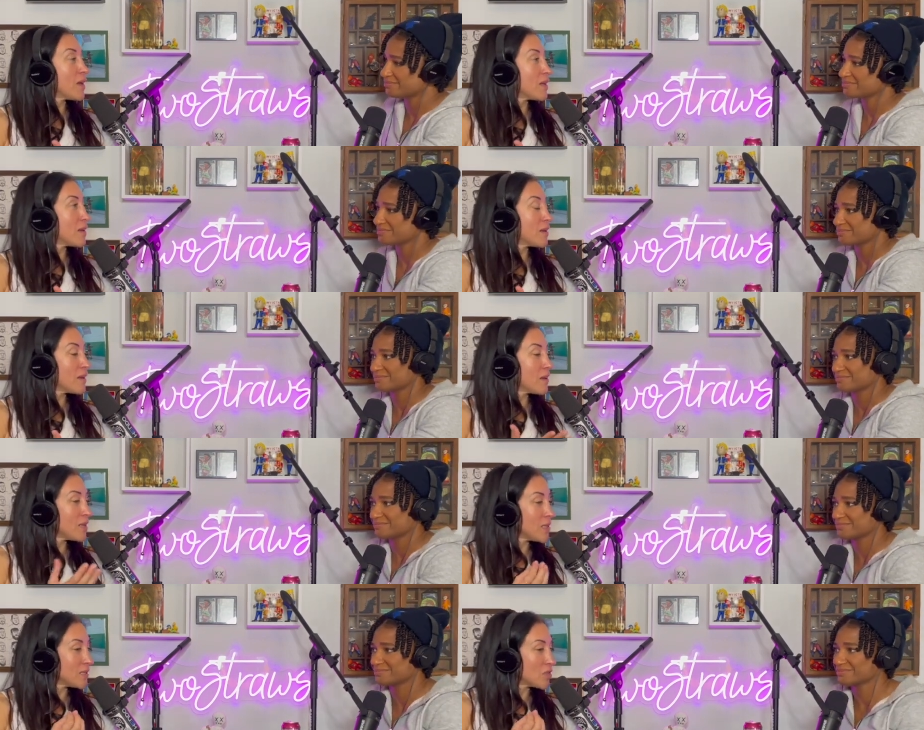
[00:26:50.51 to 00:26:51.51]
Speaker 1: and
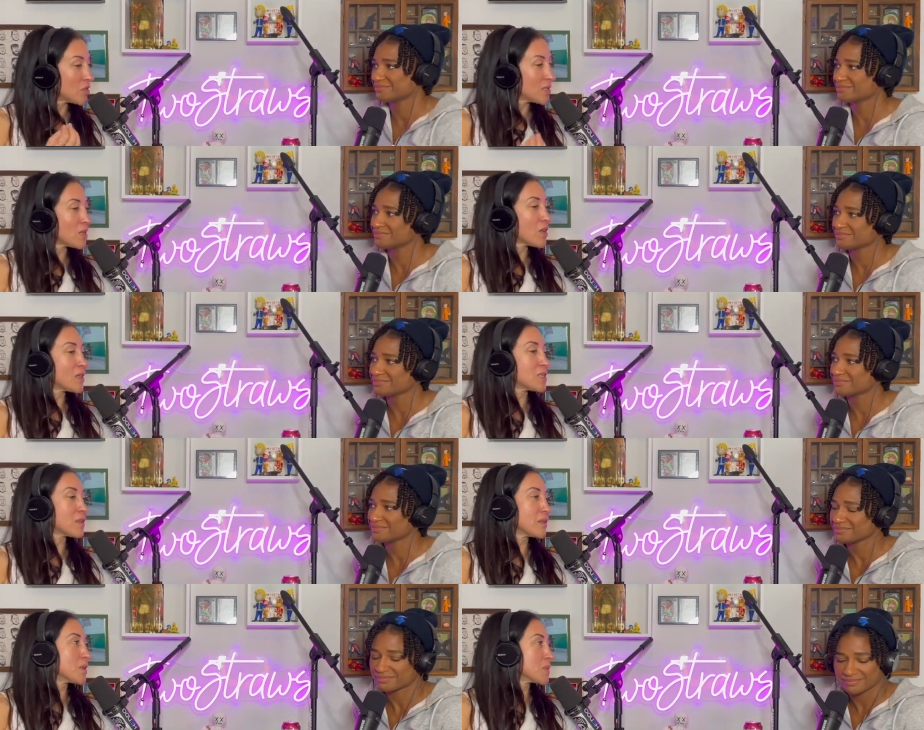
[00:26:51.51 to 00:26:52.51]
he's just
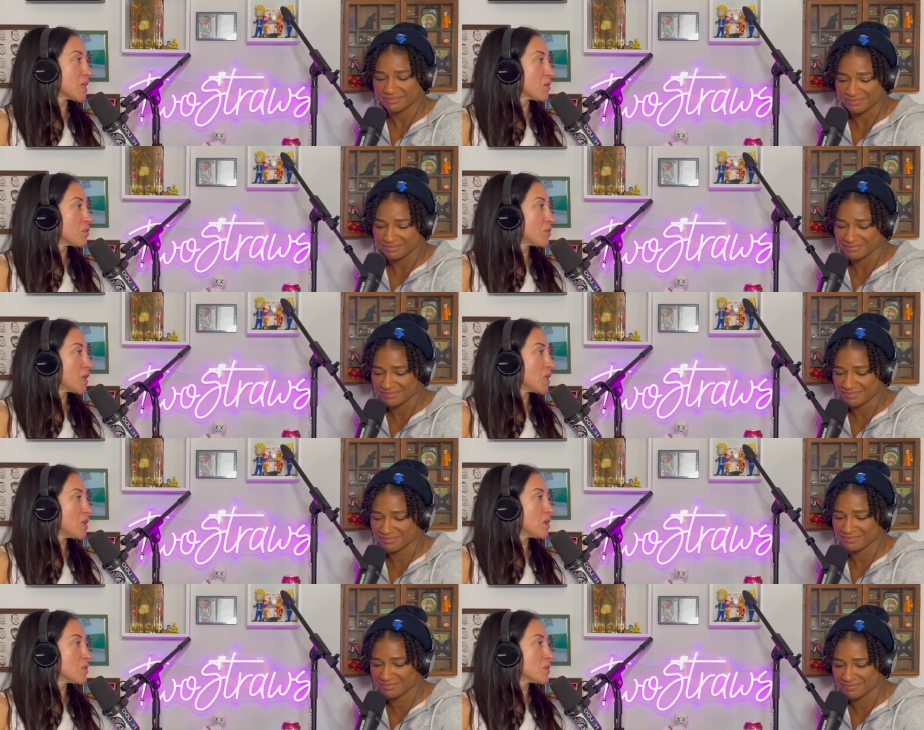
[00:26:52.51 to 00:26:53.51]
authentically himself and
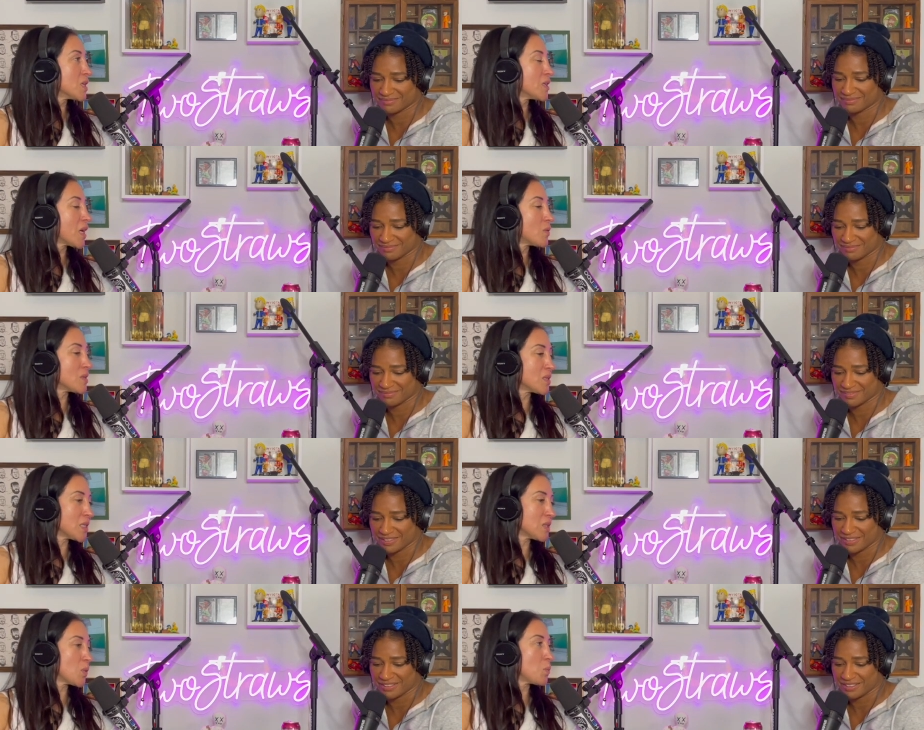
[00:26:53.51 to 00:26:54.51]
he knows that that
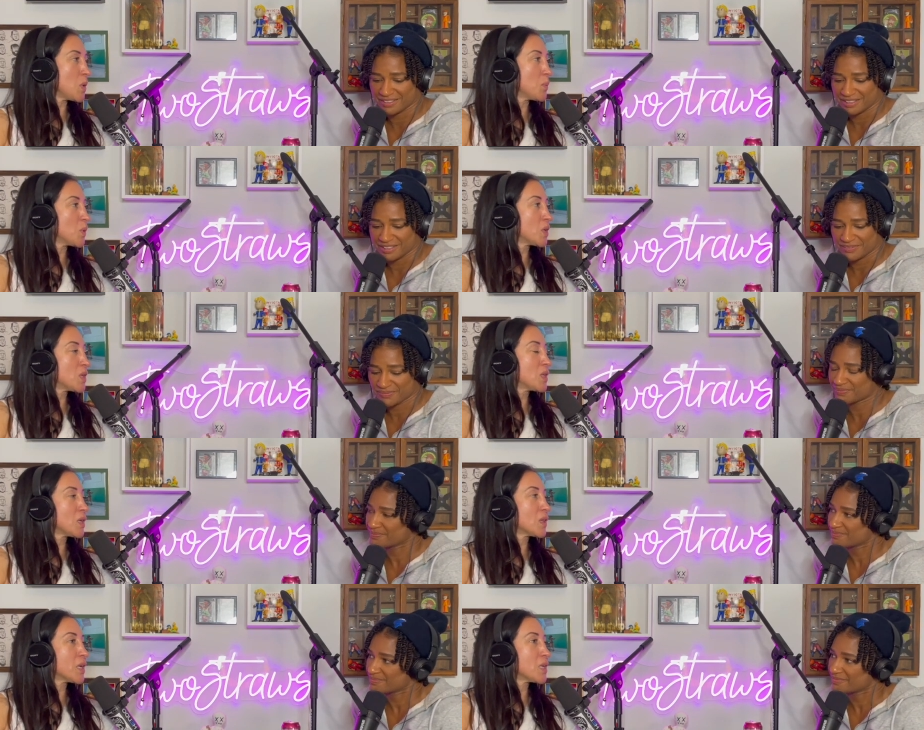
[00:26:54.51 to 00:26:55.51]
resonates with people and i
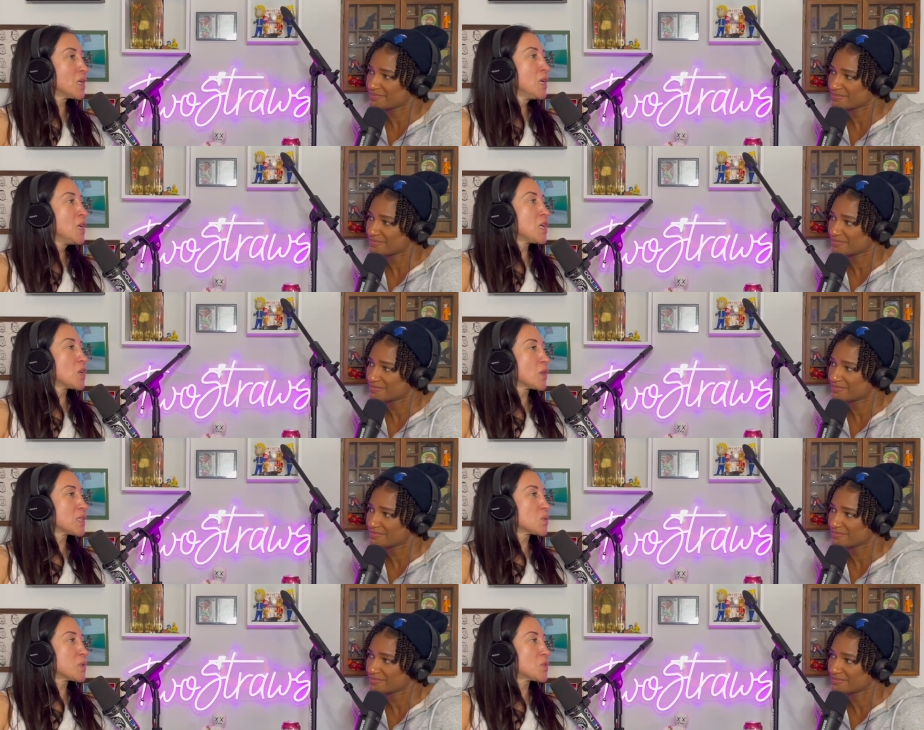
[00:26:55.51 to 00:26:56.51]
think that you know
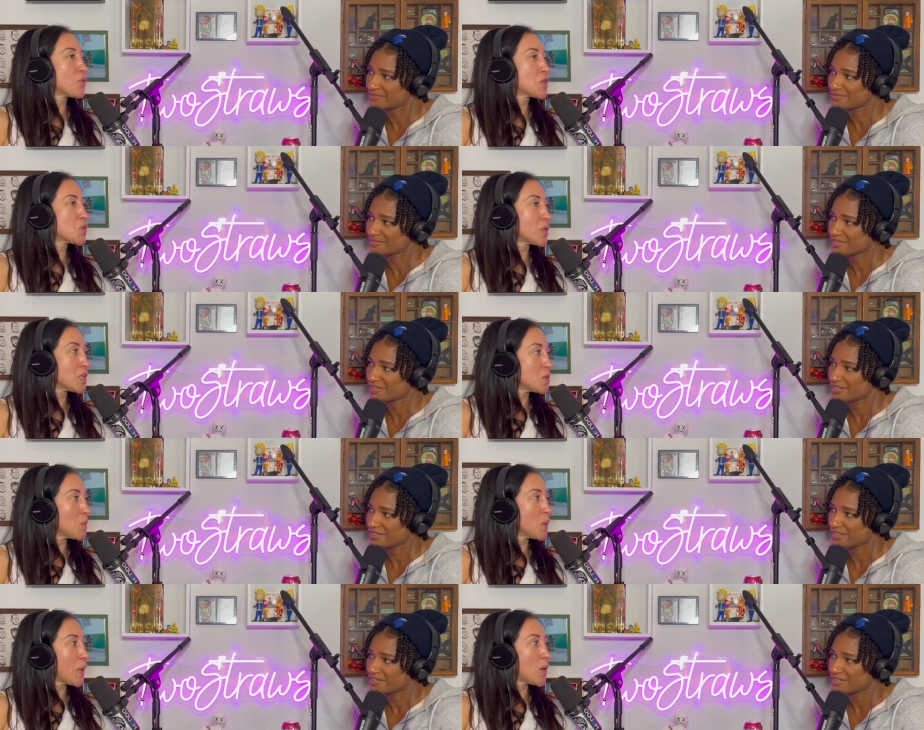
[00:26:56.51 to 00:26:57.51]
that's what's frustrating to
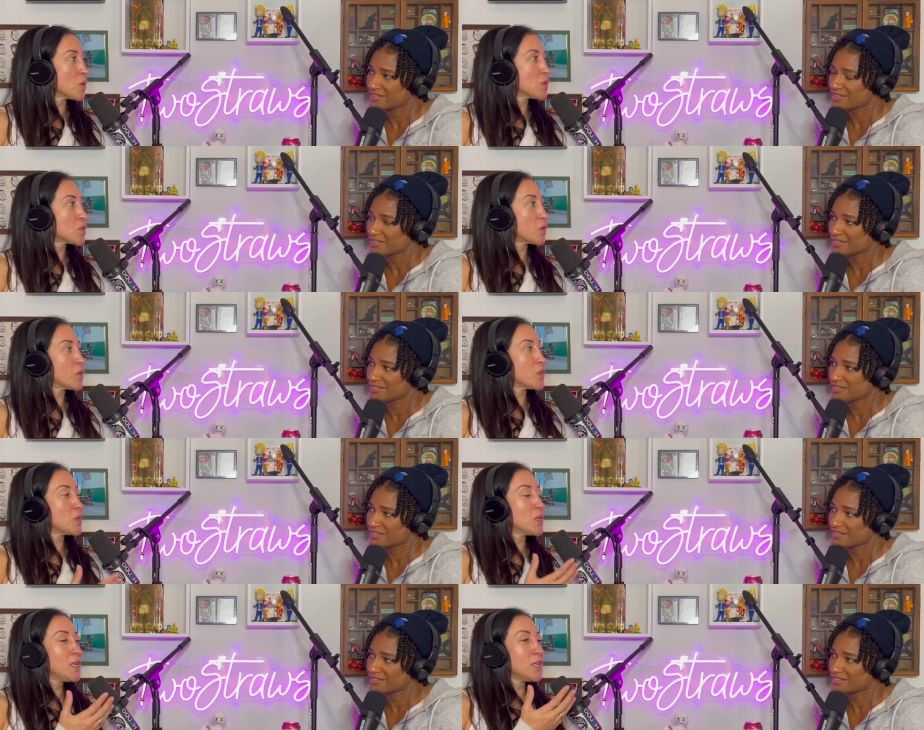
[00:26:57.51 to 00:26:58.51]
me about
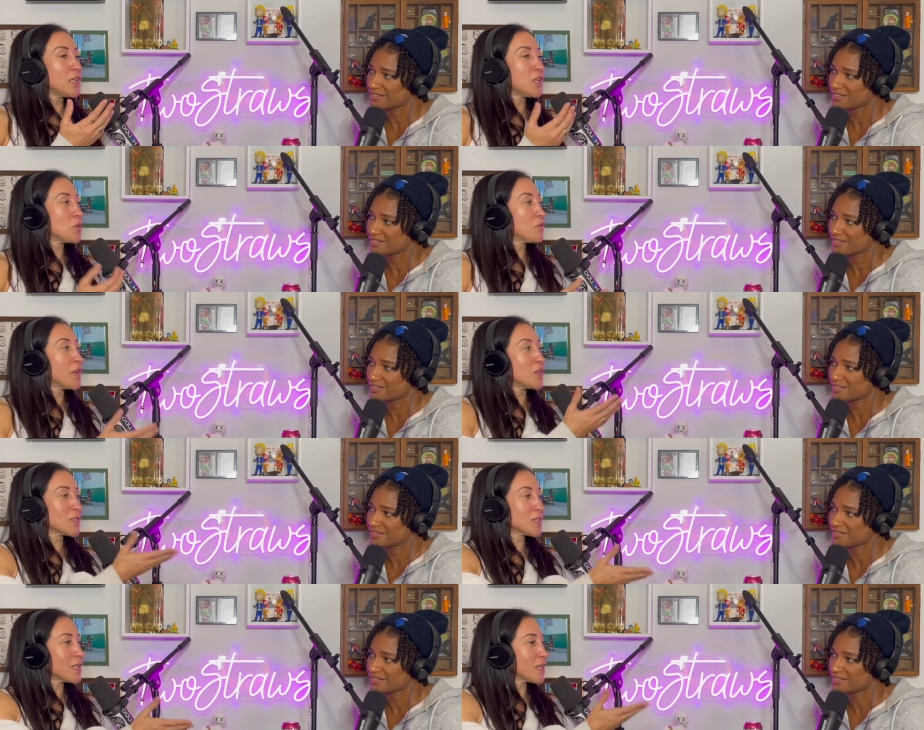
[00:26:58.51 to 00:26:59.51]
certain you know
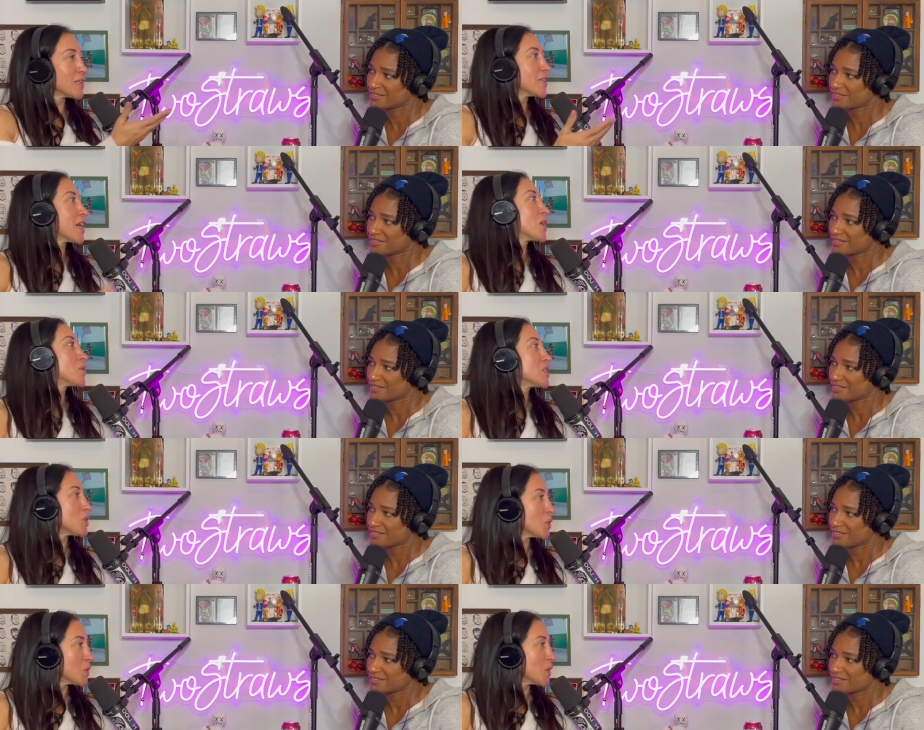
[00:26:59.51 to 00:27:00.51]
fighters like a uh, henry
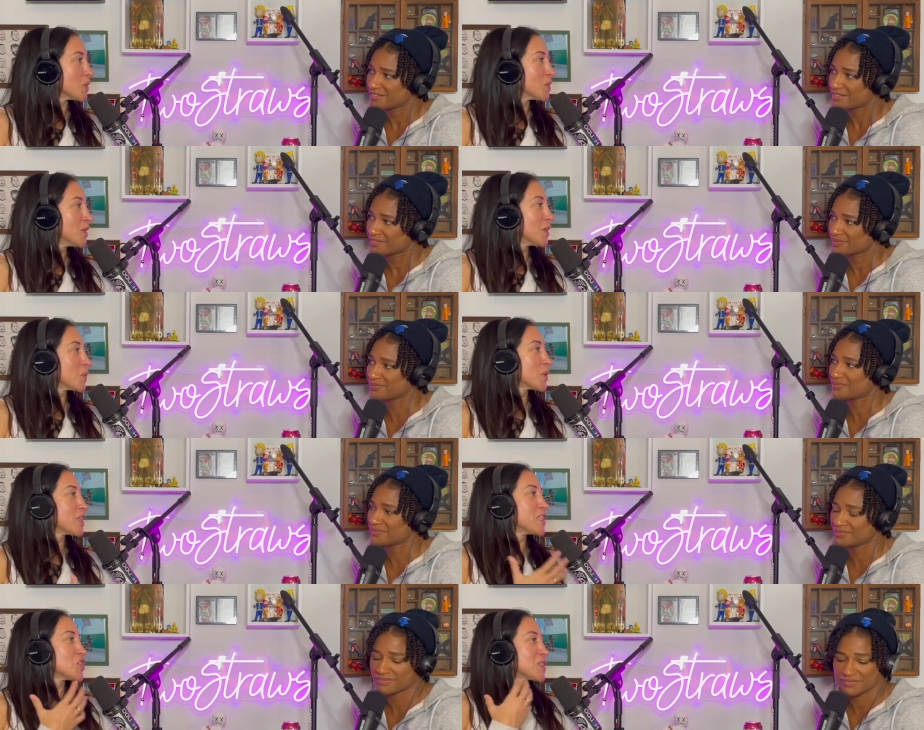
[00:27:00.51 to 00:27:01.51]
Cejudo, mm.
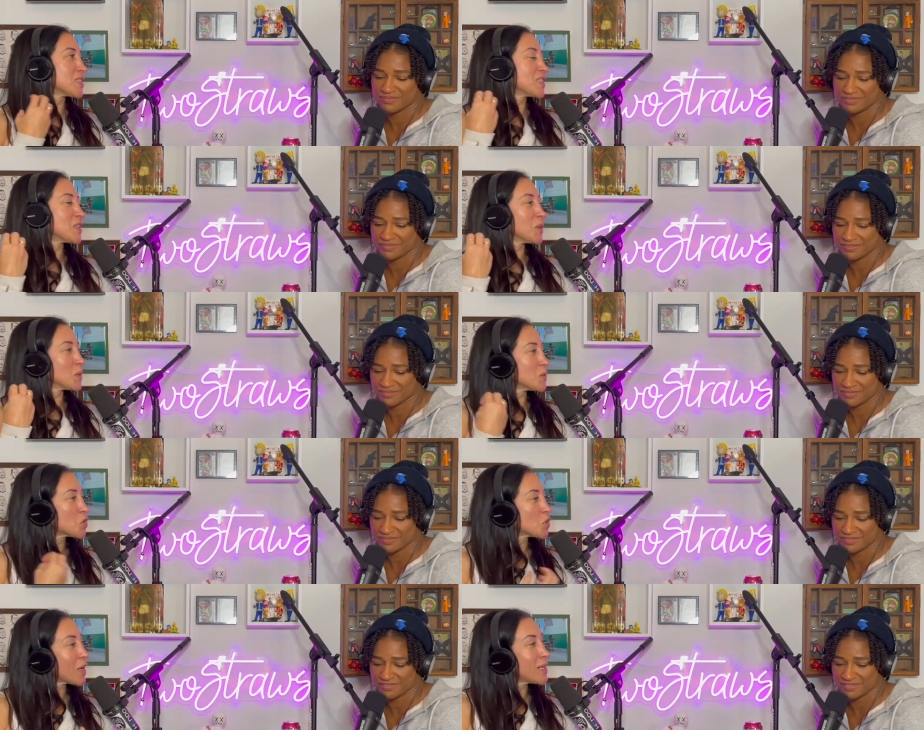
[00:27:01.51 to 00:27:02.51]
where they mm. just you know
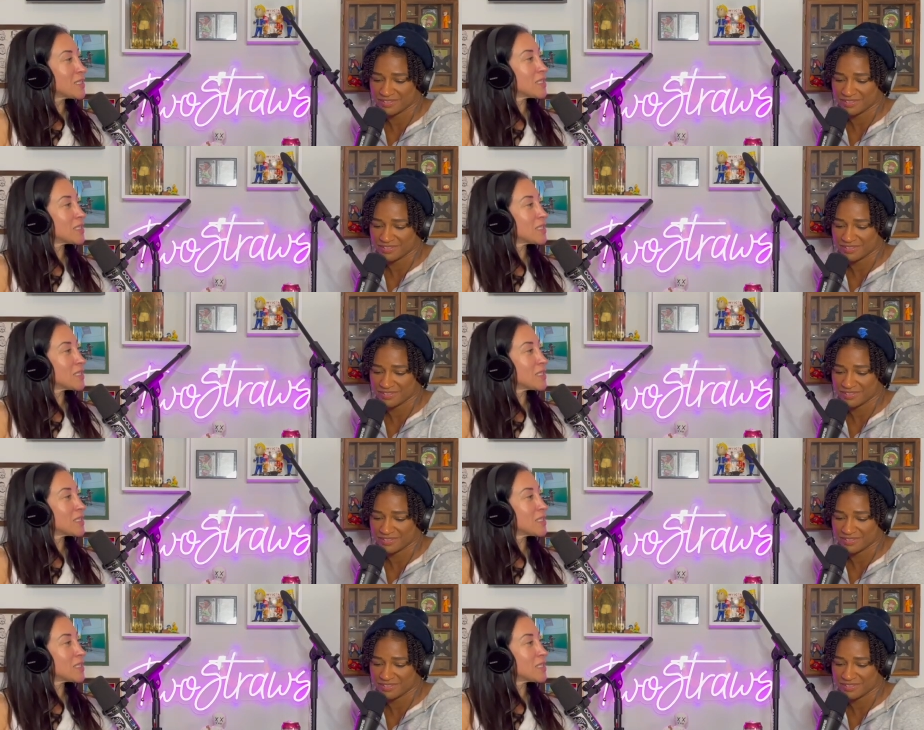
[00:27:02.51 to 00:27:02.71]
try